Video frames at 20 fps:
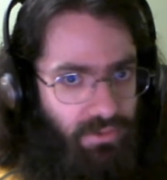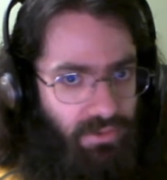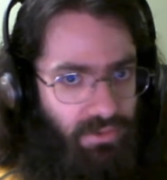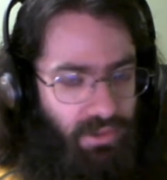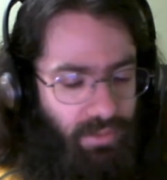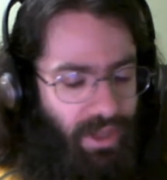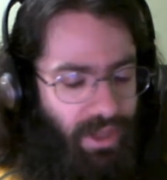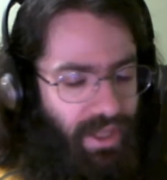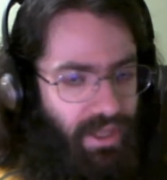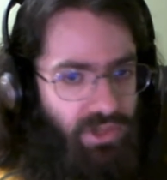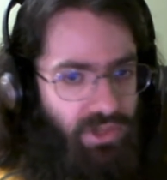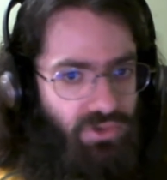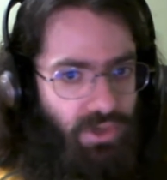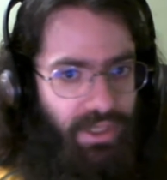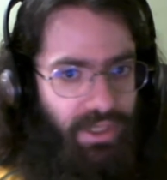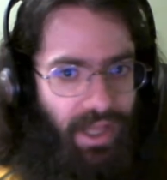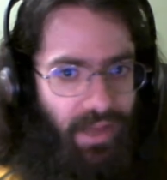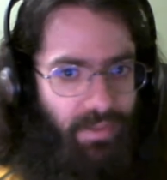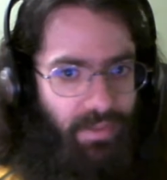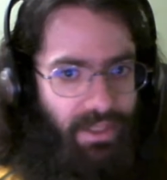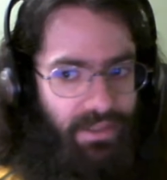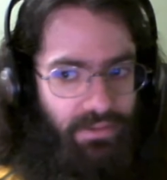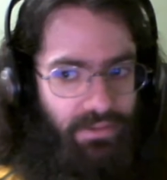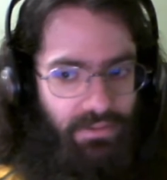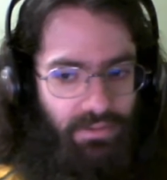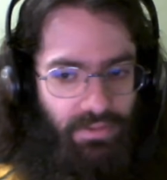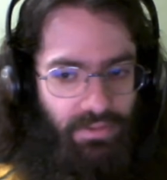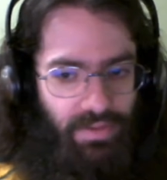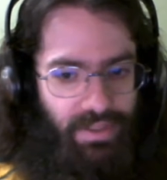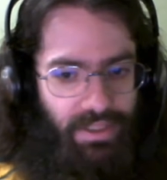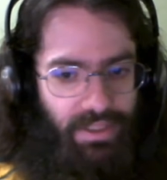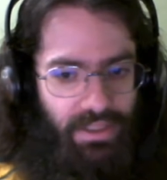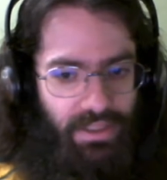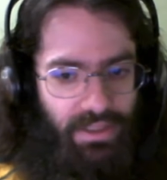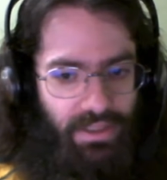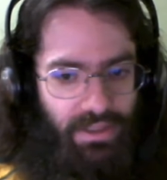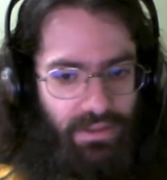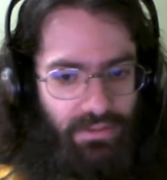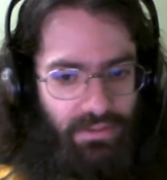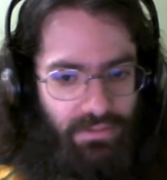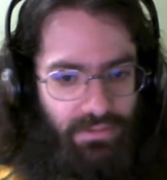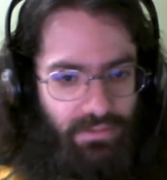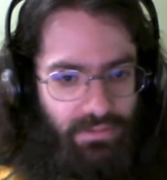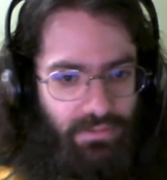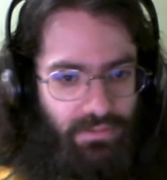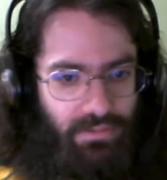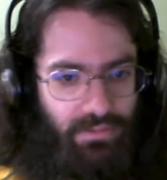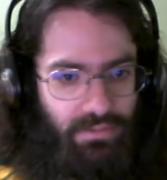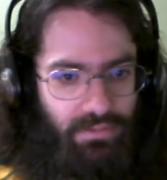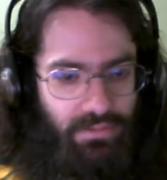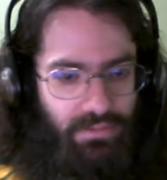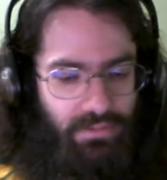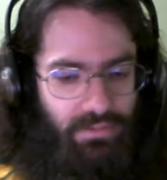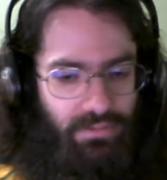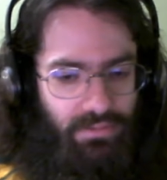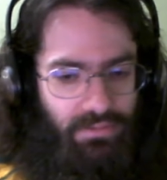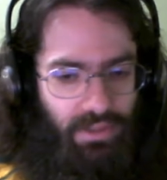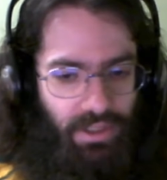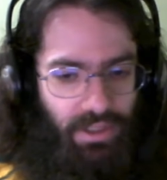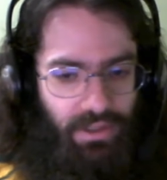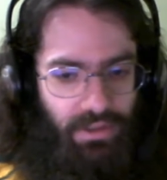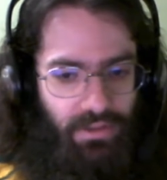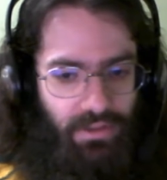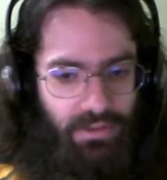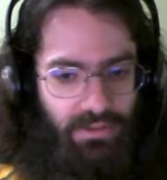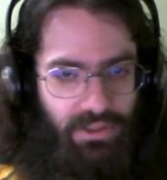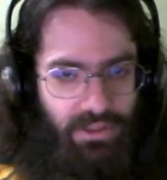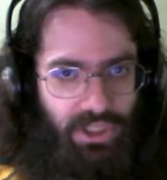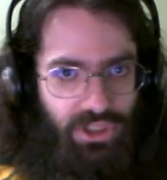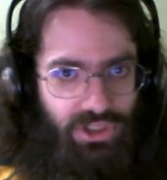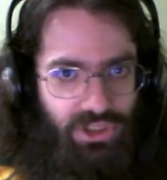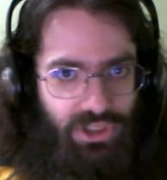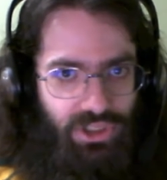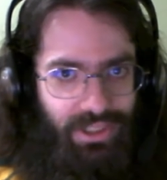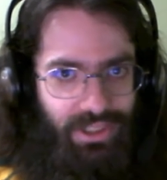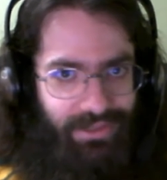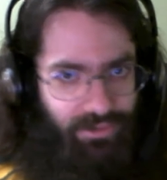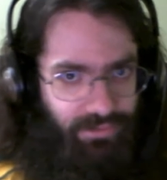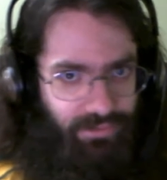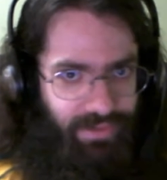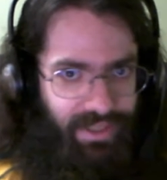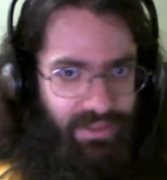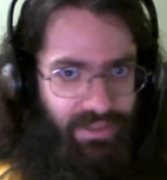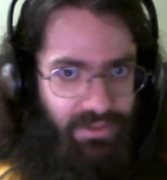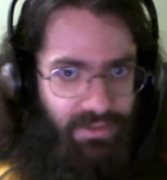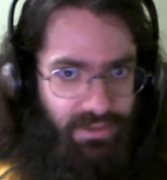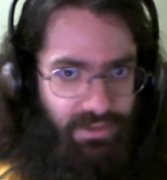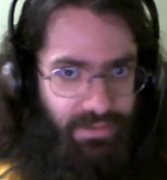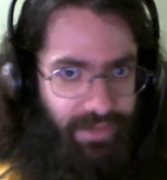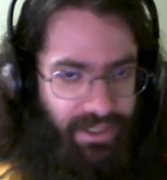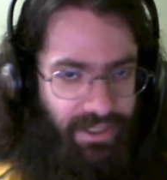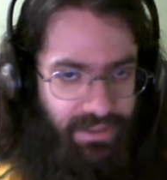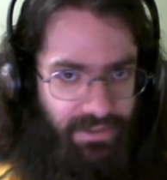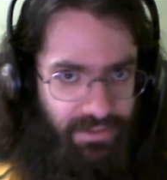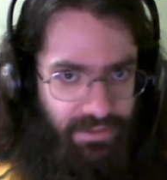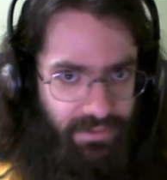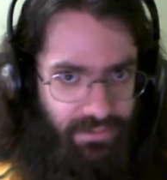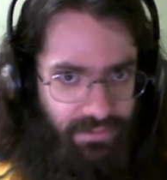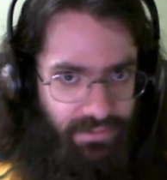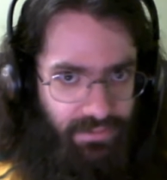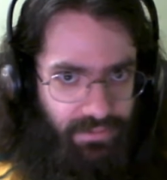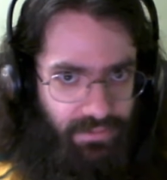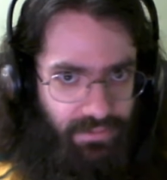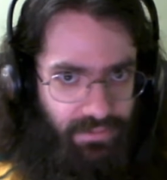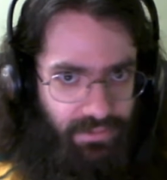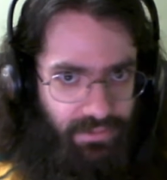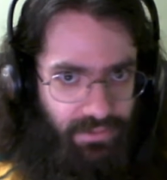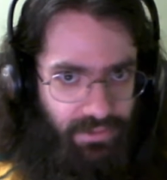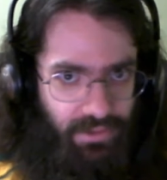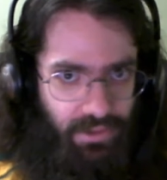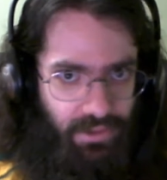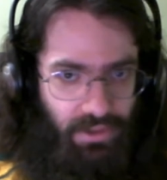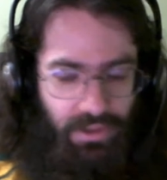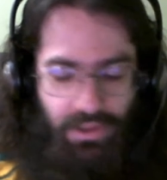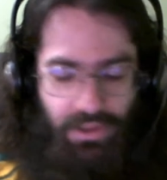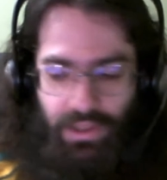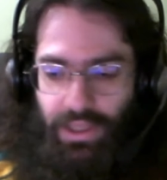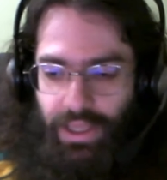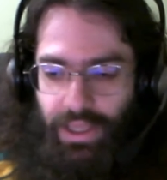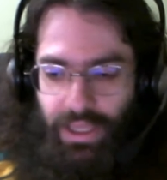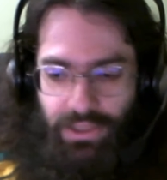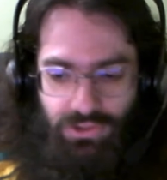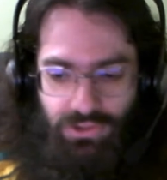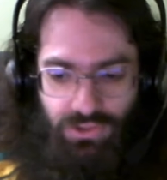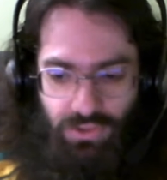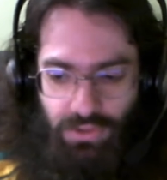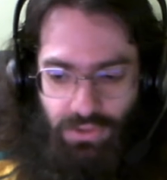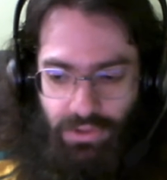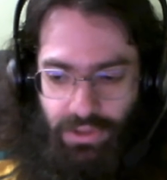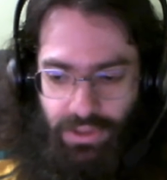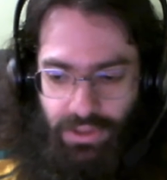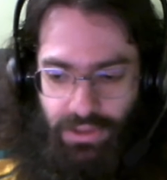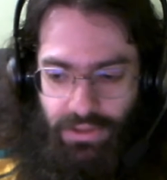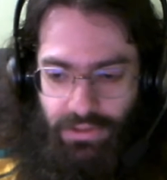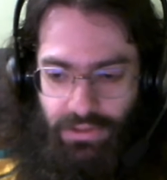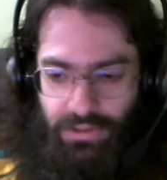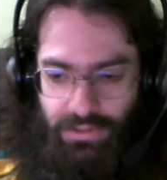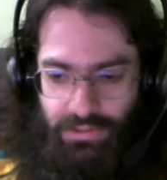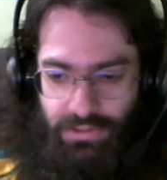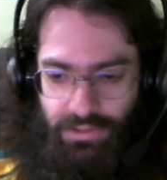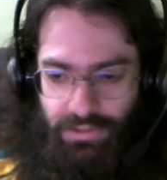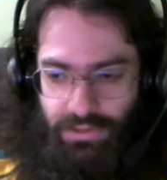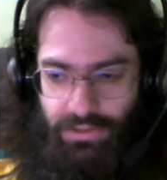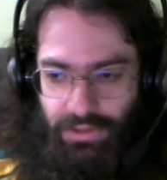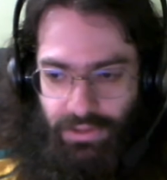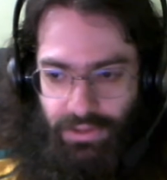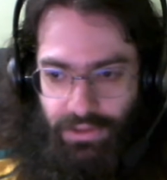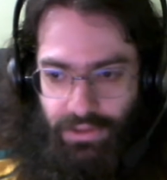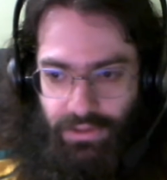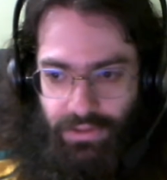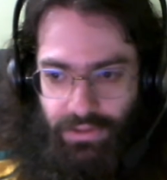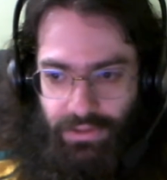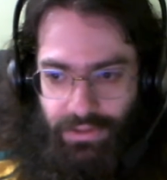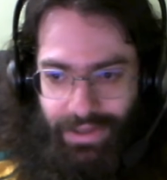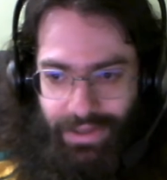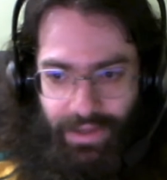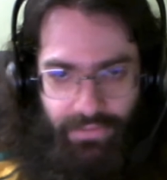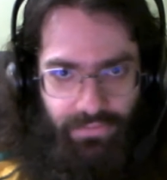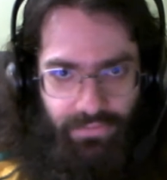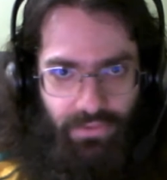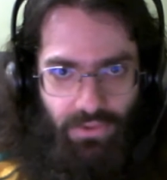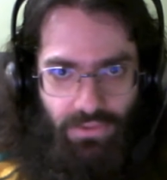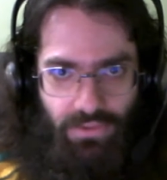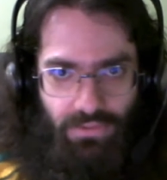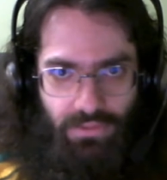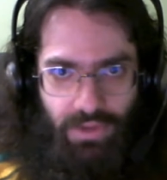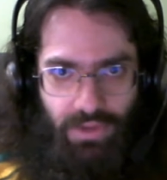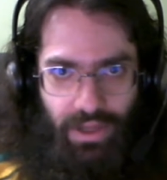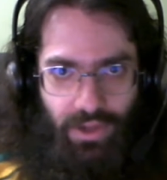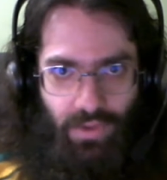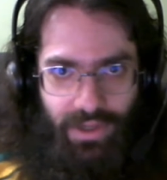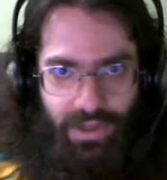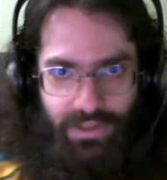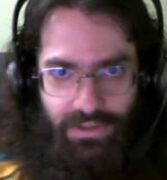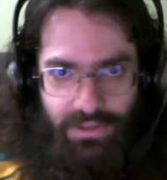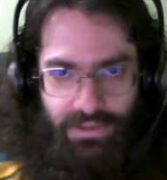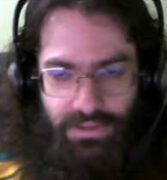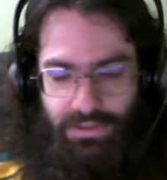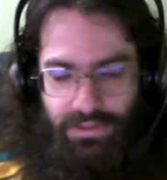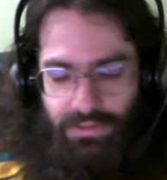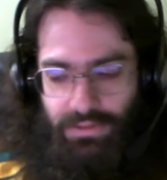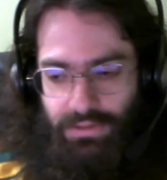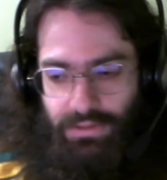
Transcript: And by Android, I mean the touch interface device. Android, iPhone, iOS.